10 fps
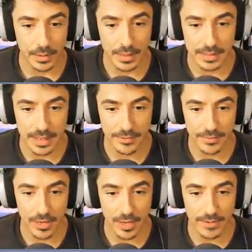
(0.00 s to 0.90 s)
Let's get rid
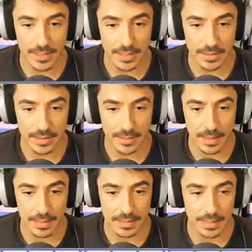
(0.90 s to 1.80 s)
of live edit
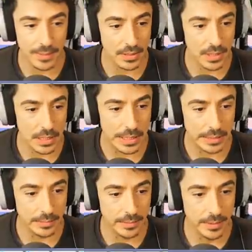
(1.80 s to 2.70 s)
and debug, darling.